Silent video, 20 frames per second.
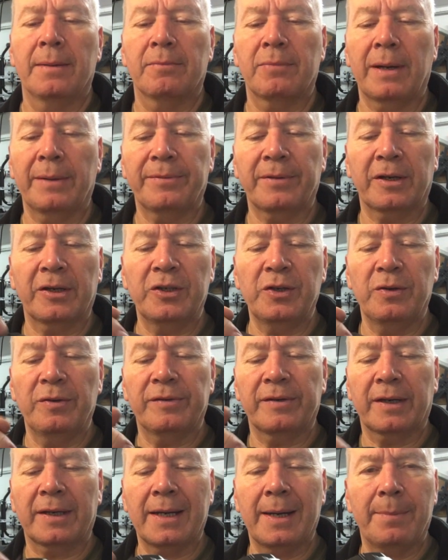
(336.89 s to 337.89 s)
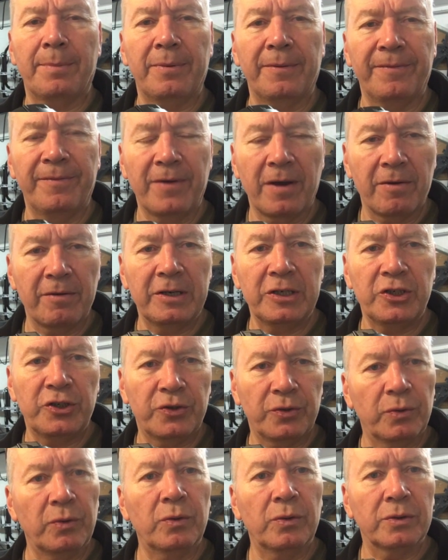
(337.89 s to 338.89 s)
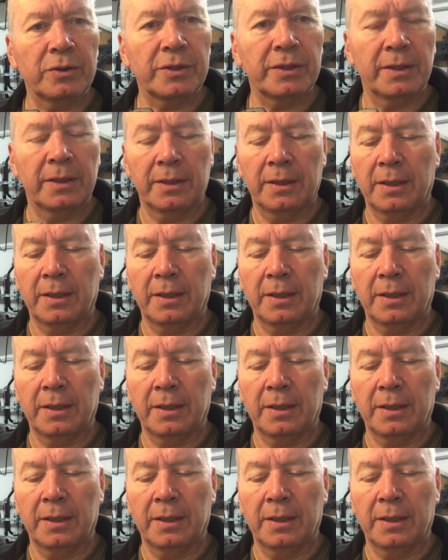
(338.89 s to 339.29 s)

Perhaps I could use a couple of very short